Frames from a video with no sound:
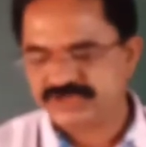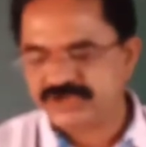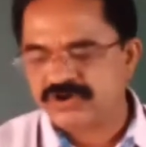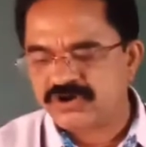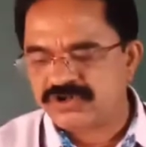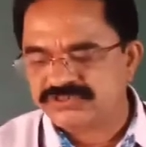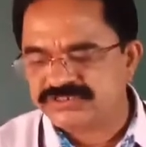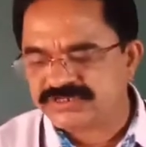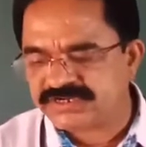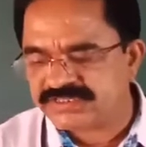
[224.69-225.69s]
And on
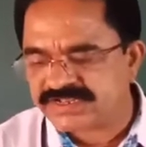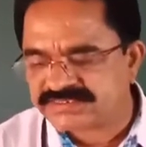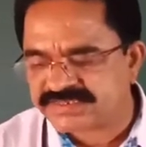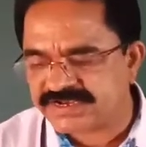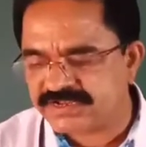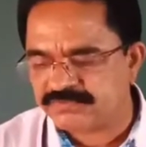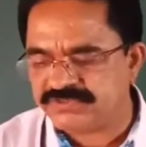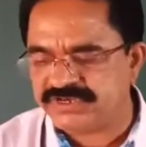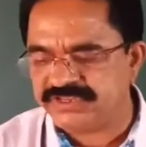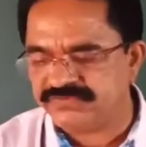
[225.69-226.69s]
the other side of
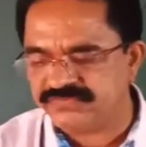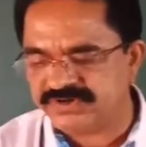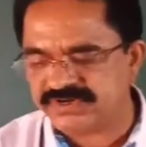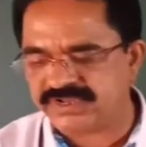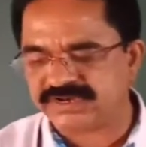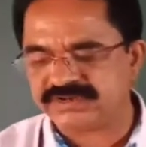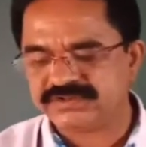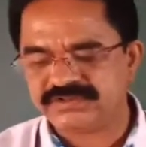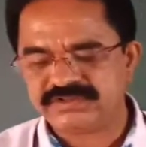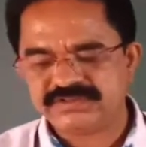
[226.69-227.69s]
the
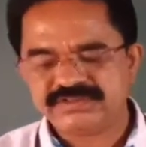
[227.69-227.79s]
river,